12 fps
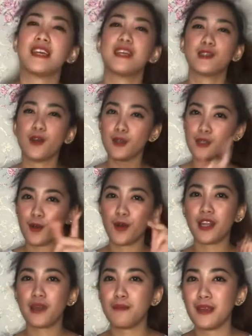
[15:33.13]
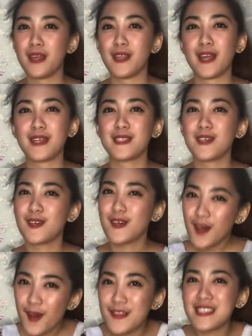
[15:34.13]
is also gonna be there. So
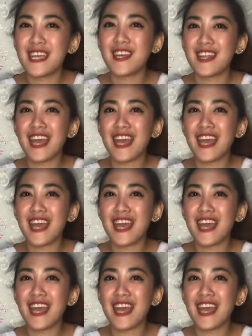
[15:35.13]
hope to see you